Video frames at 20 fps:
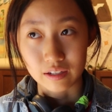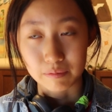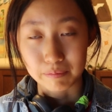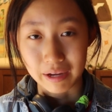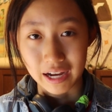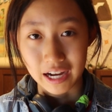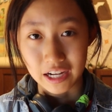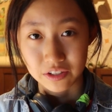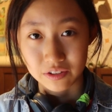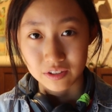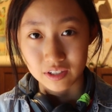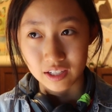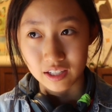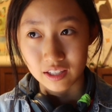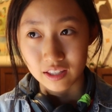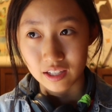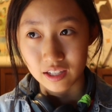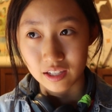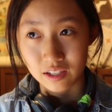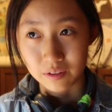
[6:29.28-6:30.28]
Max or
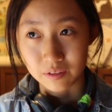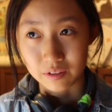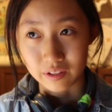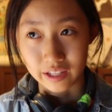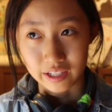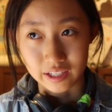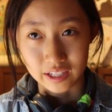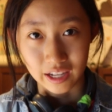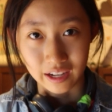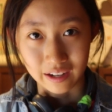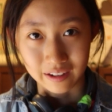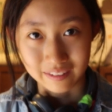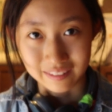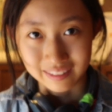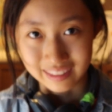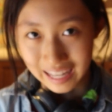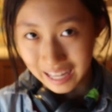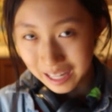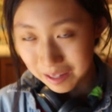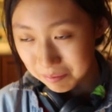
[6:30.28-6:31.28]
anything, or like care
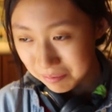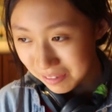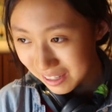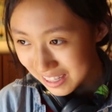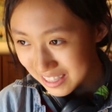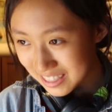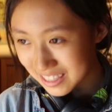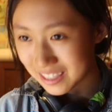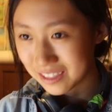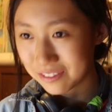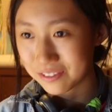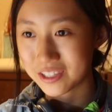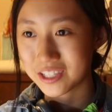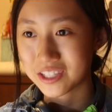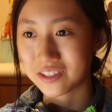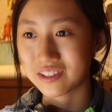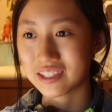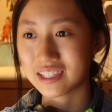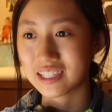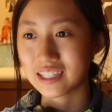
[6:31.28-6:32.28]
that much in the
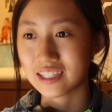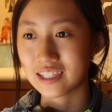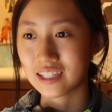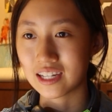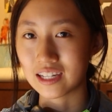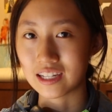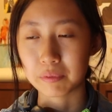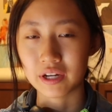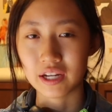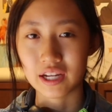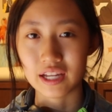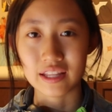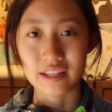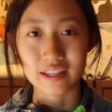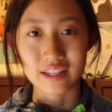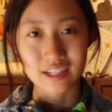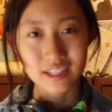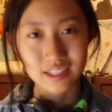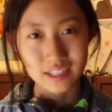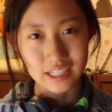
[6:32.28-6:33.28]
first three seasons, but in
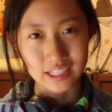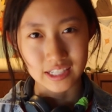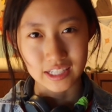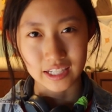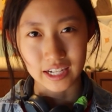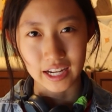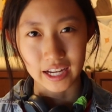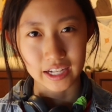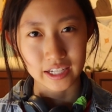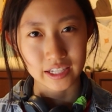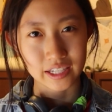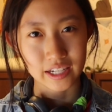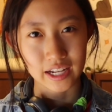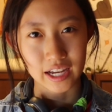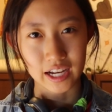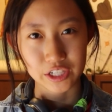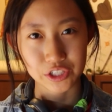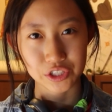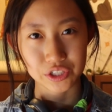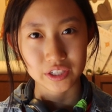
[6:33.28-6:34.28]
this season I can
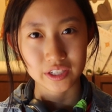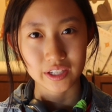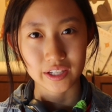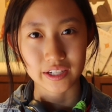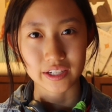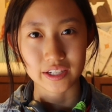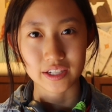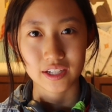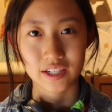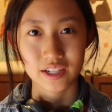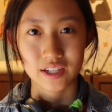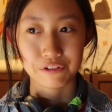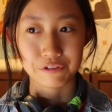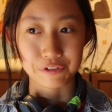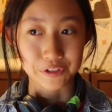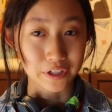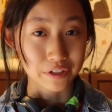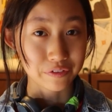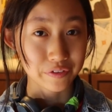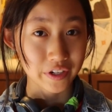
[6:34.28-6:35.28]
actually like
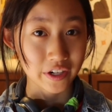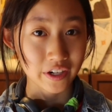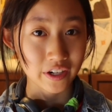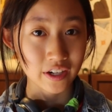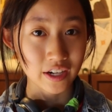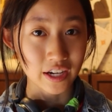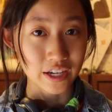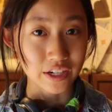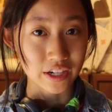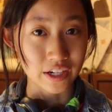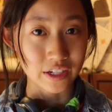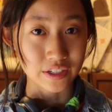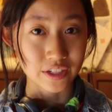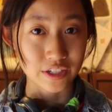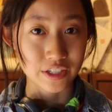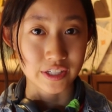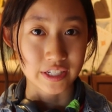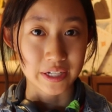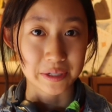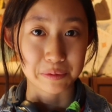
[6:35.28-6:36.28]
feel for her and
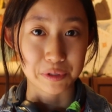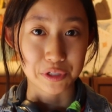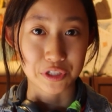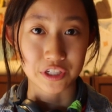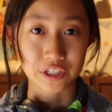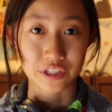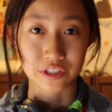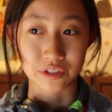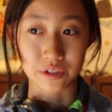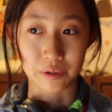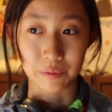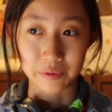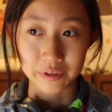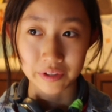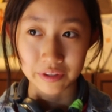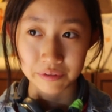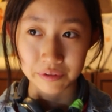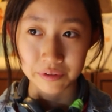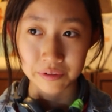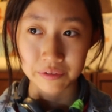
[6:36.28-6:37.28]
understand what she's
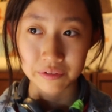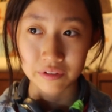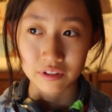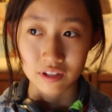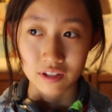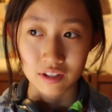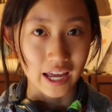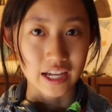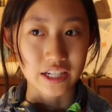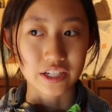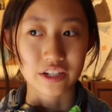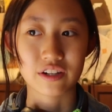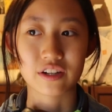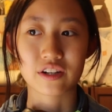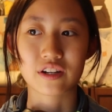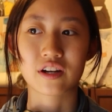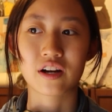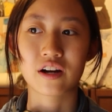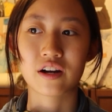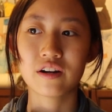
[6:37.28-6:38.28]
going through, and
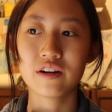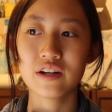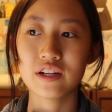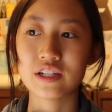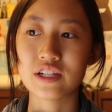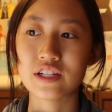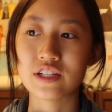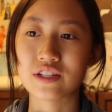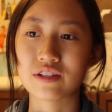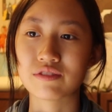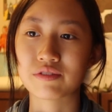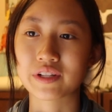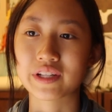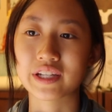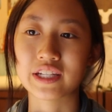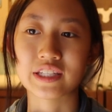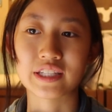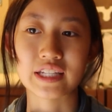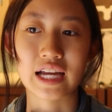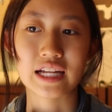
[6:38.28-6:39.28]
her courage
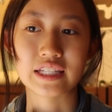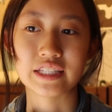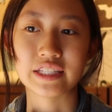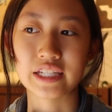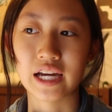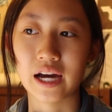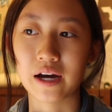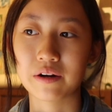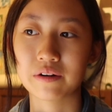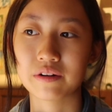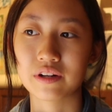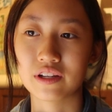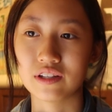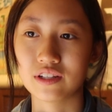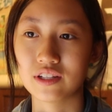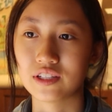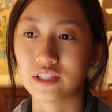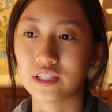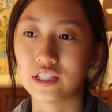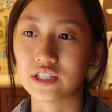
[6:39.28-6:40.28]
really stands out in
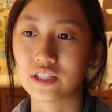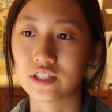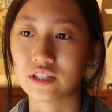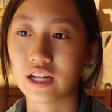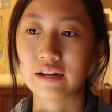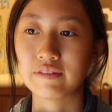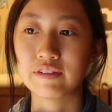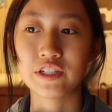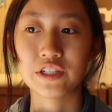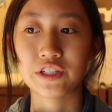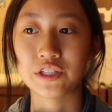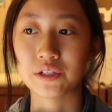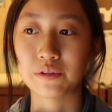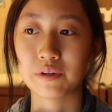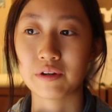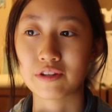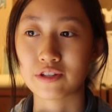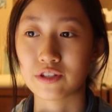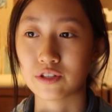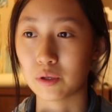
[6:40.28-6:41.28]
this season, having to deal
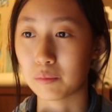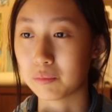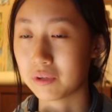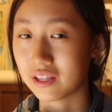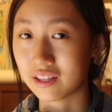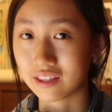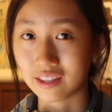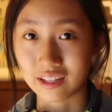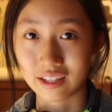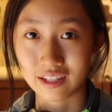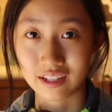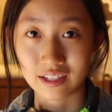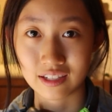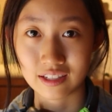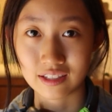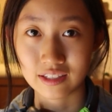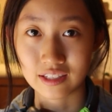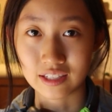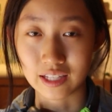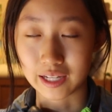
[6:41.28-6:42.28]
with so many
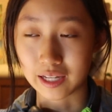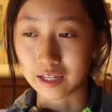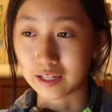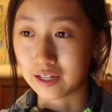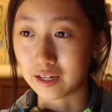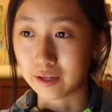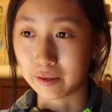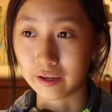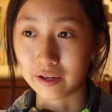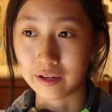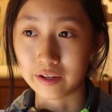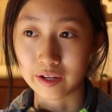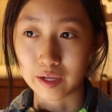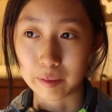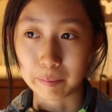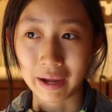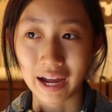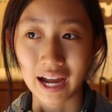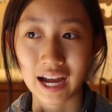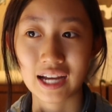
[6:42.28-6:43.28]
things like in
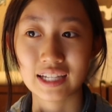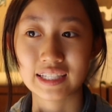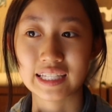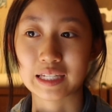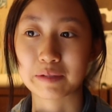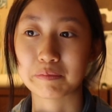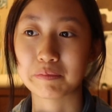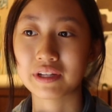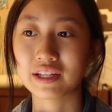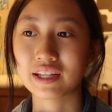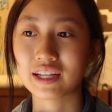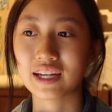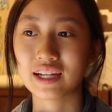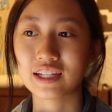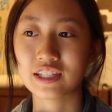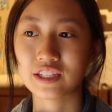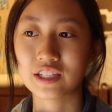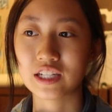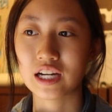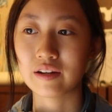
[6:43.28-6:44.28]
her past, like Billy
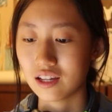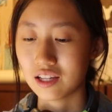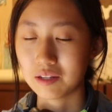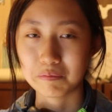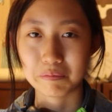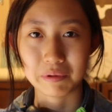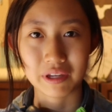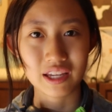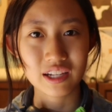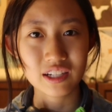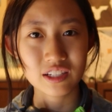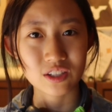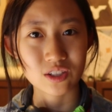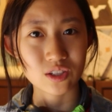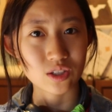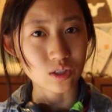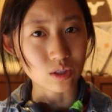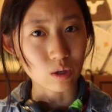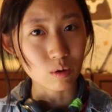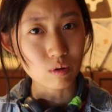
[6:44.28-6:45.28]
and stuff, and being
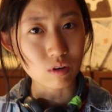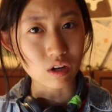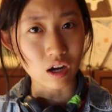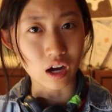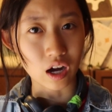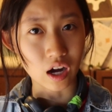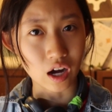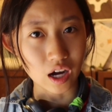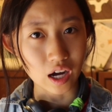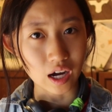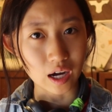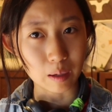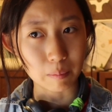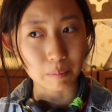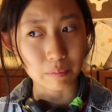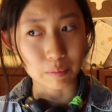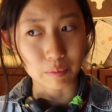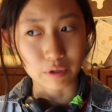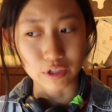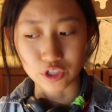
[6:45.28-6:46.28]
so
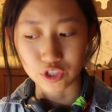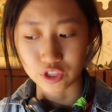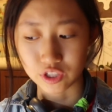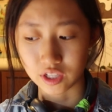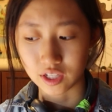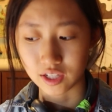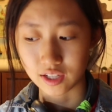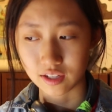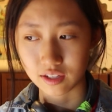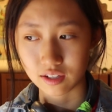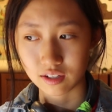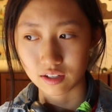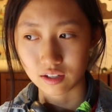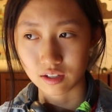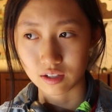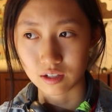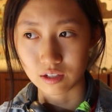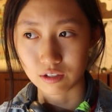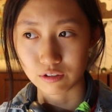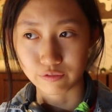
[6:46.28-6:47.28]
calm when she
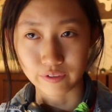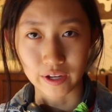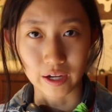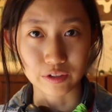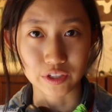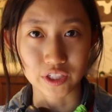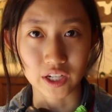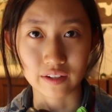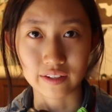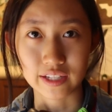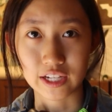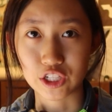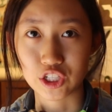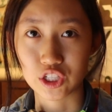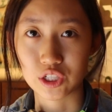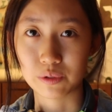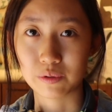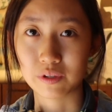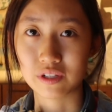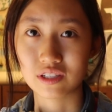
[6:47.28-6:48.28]
found out that
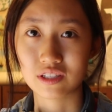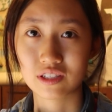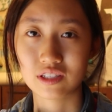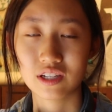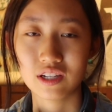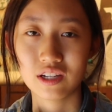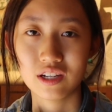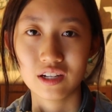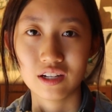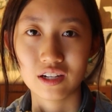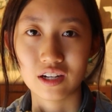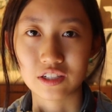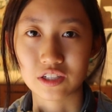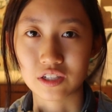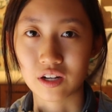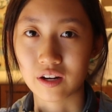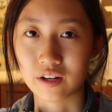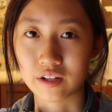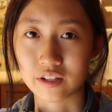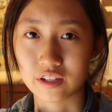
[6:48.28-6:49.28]
she was a
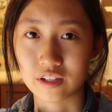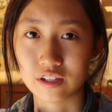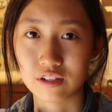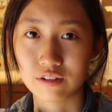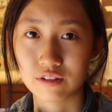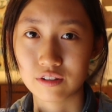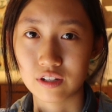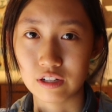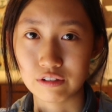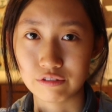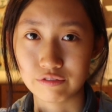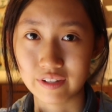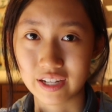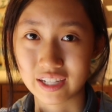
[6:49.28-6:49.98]
target of